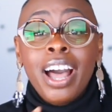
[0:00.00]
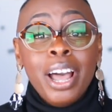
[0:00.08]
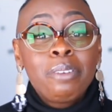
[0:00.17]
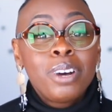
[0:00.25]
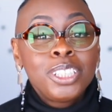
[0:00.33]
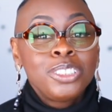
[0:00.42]

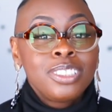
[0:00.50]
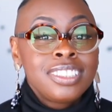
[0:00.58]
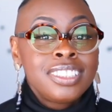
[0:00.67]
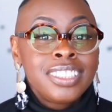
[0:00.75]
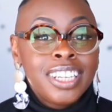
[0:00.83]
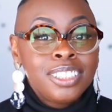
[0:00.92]
I want you to
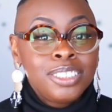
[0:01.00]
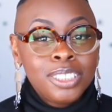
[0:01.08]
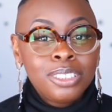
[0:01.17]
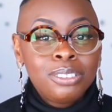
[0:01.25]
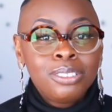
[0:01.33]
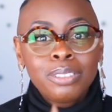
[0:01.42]
stay
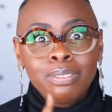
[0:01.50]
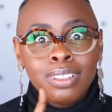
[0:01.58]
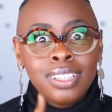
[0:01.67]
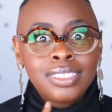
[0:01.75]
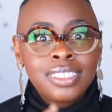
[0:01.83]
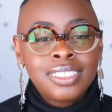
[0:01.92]
tuned if
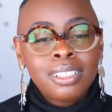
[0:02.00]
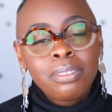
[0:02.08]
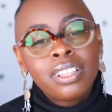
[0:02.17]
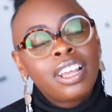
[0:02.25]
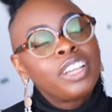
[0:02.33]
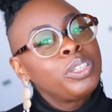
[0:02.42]
this is
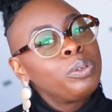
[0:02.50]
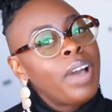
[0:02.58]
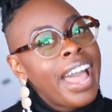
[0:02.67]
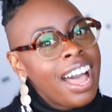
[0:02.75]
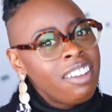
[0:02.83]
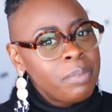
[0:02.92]
something that you
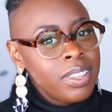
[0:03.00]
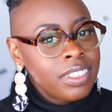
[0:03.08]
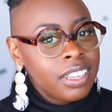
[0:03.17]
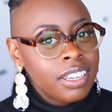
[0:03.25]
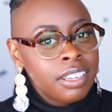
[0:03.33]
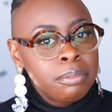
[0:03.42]
have been
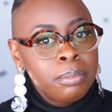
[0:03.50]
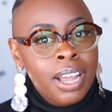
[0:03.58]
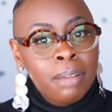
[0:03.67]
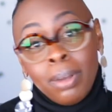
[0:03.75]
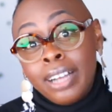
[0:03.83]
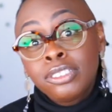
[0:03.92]
thinking of,
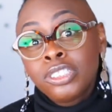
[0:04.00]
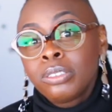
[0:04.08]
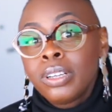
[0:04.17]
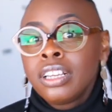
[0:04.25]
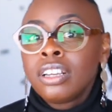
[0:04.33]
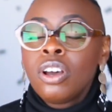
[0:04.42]
about
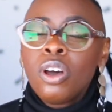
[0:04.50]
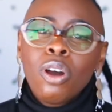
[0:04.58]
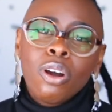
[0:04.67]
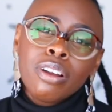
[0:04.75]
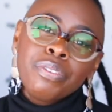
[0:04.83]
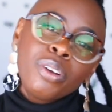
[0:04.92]
doing,
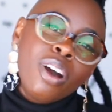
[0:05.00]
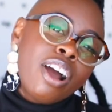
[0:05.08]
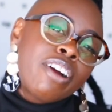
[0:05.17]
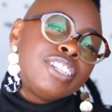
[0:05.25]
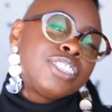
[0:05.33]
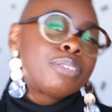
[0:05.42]
or if you
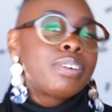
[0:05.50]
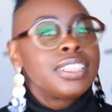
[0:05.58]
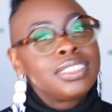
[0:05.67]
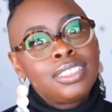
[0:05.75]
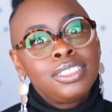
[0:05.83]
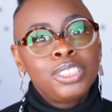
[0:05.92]
are
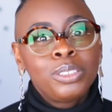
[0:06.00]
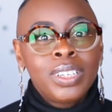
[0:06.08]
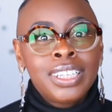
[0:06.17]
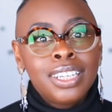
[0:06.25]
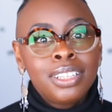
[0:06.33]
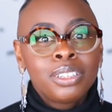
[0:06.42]
interested in
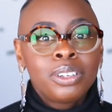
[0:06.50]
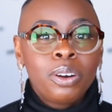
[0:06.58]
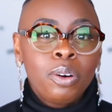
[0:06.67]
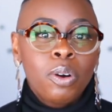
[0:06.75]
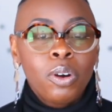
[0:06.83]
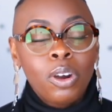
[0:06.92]
doing either
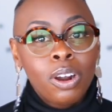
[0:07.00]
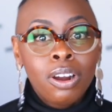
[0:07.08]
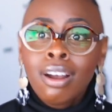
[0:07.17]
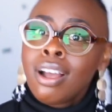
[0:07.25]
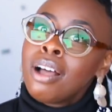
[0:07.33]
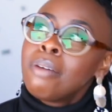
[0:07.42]

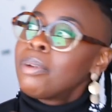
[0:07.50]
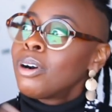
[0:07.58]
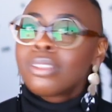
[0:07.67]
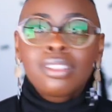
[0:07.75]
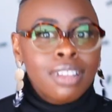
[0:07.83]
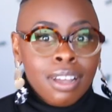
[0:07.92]
or
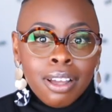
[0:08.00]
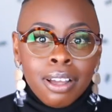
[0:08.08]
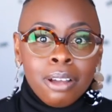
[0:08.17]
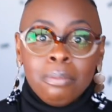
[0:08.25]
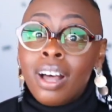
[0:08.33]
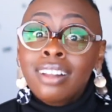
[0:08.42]
both of
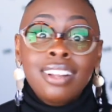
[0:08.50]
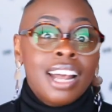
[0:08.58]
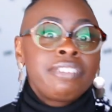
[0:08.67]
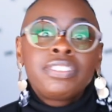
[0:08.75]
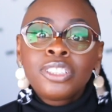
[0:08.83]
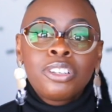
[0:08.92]
them. A
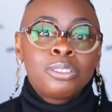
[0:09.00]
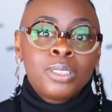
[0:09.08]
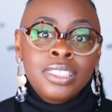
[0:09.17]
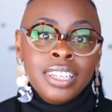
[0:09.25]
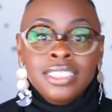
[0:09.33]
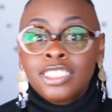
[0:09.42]
lot of us are
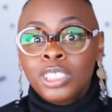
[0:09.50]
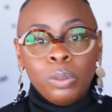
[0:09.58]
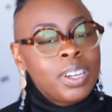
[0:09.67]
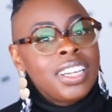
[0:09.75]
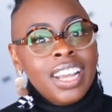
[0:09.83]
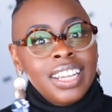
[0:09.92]
doing this. It's
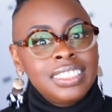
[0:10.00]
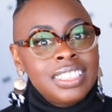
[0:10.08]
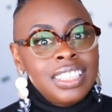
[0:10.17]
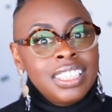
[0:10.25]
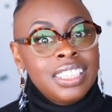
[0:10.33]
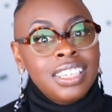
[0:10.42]

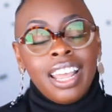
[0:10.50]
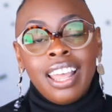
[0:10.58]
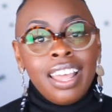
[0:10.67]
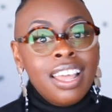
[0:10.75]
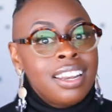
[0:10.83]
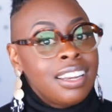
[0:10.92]
2019,
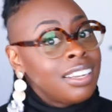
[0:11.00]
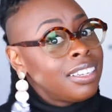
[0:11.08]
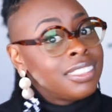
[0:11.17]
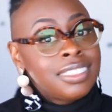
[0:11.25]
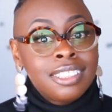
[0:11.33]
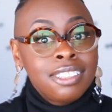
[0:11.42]
and
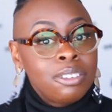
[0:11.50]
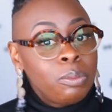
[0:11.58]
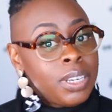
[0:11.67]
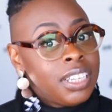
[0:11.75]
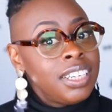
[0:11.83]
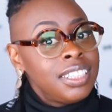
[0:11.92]
listen,
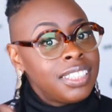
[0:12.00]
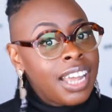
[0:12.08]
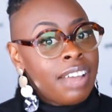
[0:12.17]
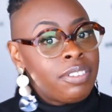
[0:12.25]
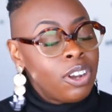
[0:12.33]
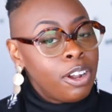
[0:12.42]
we need to
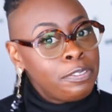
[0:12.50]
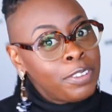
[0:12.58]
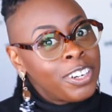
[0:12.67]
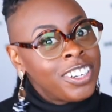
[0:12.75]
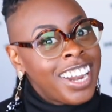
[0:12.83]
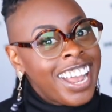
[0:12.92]
have it all
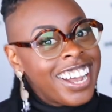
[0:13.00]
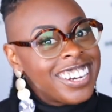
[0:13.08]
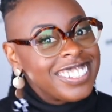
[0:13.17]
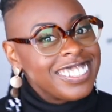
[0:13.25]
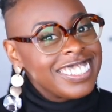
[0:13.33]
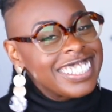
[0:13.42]
figured
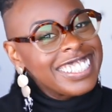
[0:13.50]
out.